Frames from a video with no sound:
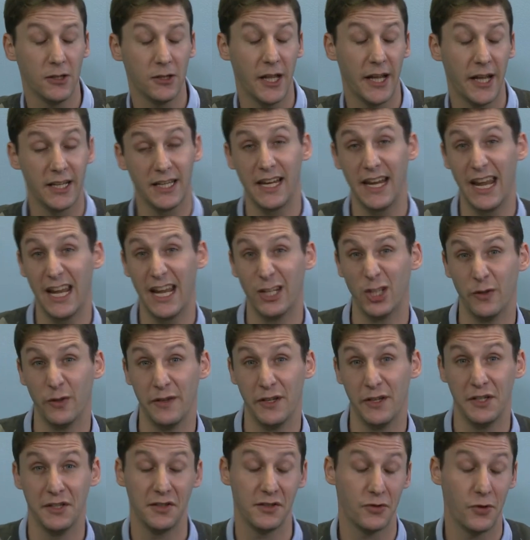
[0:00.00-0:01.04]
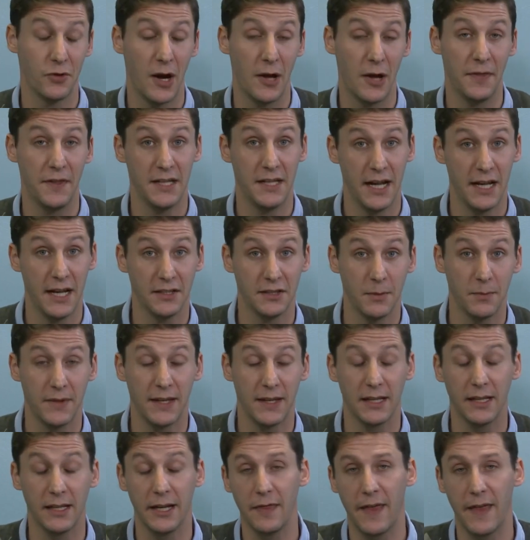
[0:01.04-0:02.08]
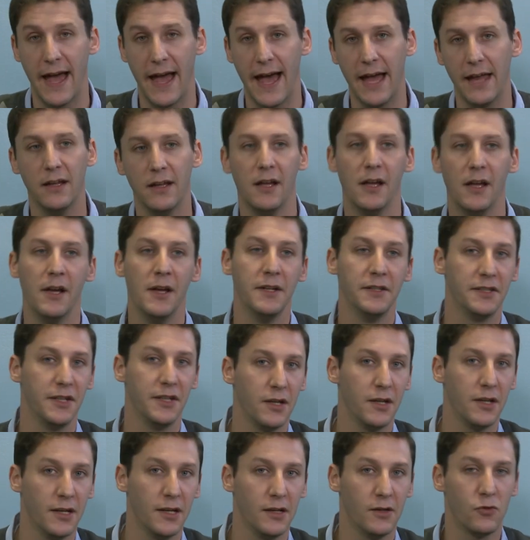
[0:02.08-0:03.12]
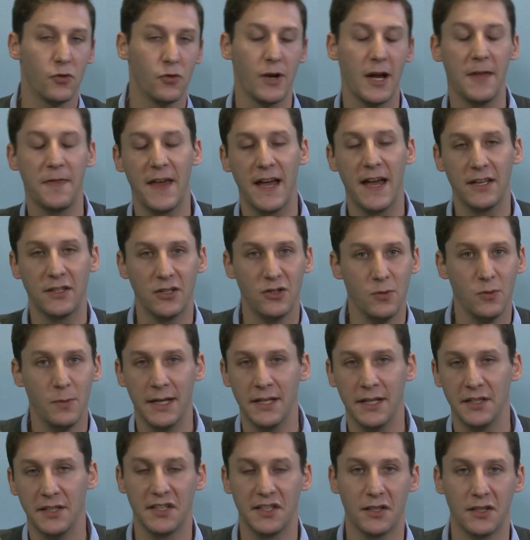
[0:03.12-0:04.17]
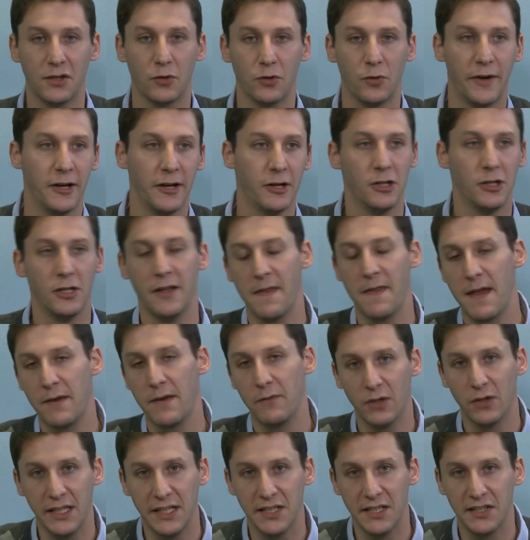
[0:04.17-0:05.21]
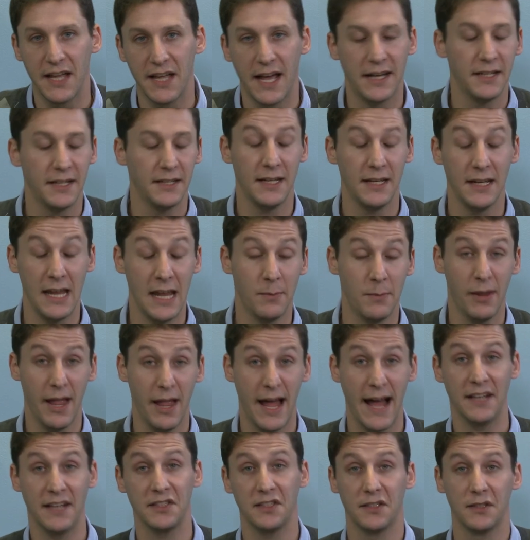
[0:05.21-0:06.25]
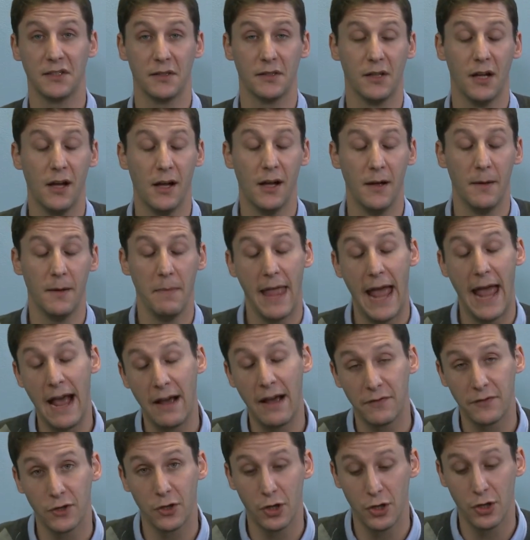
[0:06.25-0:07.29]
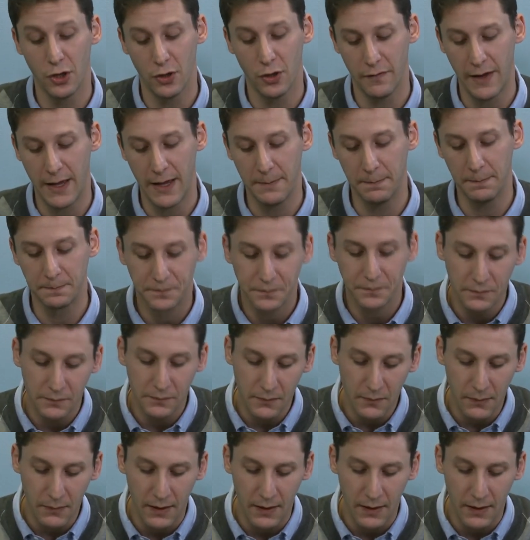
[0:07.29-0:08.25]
maybe collecting interviews throughout the day, something like that. So you can create that 2-minute sizzle reel and then release that in an e-blast after your event.